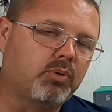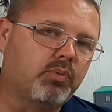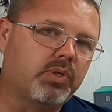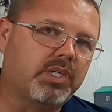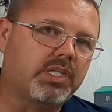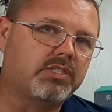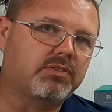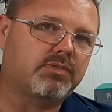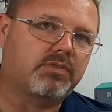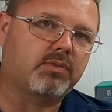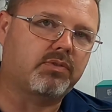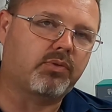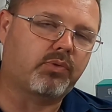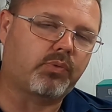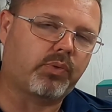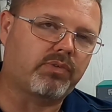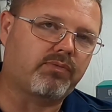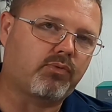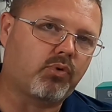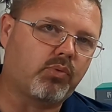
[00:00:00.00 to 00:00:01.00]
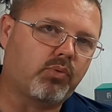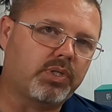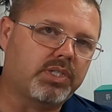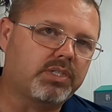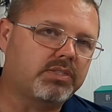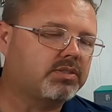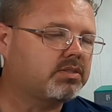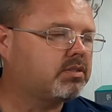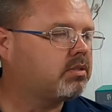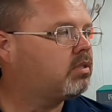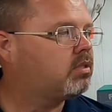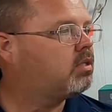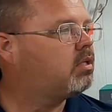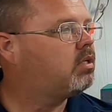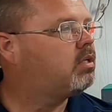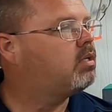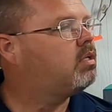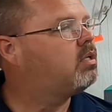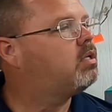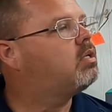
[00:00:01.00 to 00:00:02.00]
weeks, 3 or 4 weeks,
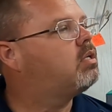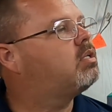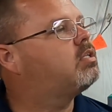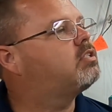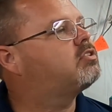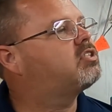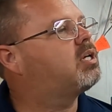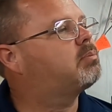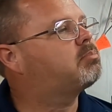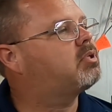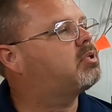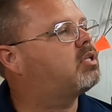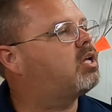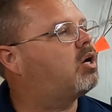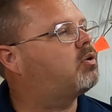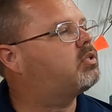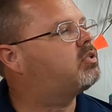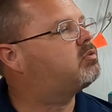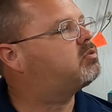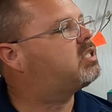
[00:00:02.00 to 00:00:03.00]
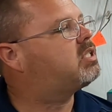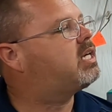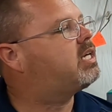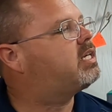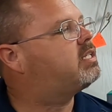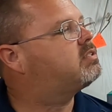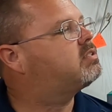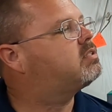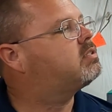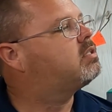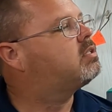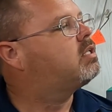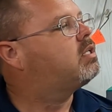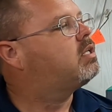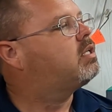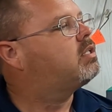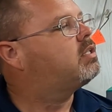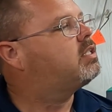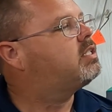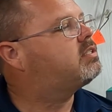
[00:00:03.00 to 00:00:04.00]
something along those lines.
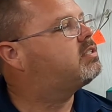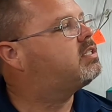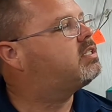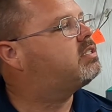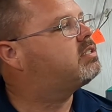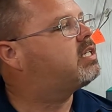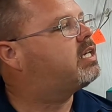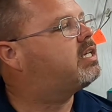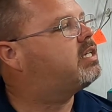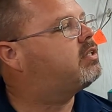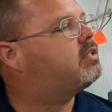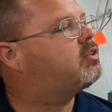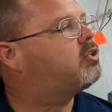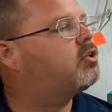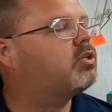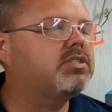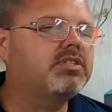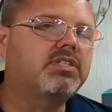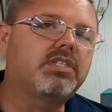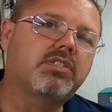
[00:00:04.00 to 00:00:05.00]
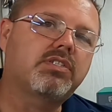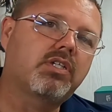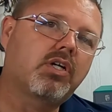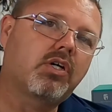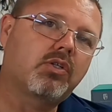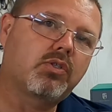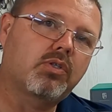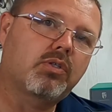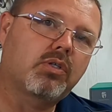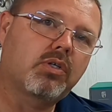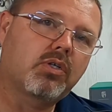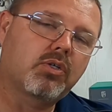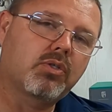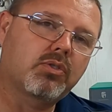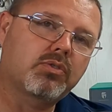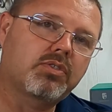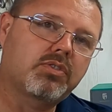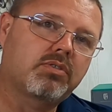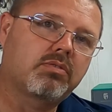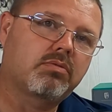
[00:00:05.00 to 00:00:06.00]
This is a 3600
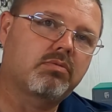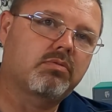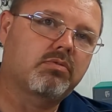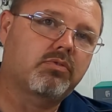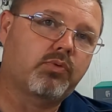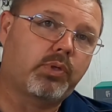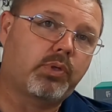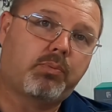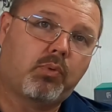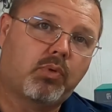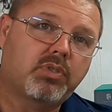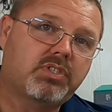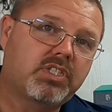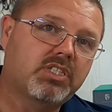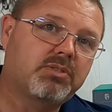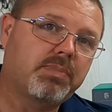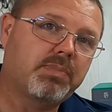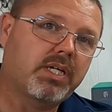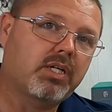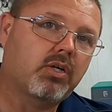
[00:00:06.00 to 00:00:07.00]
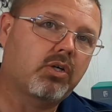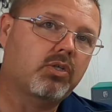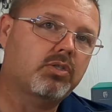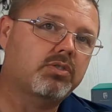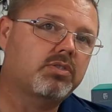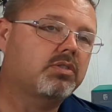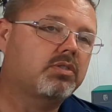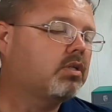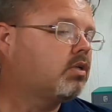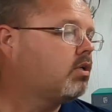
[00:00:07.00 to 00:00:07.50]
hertz 3.6 megahertz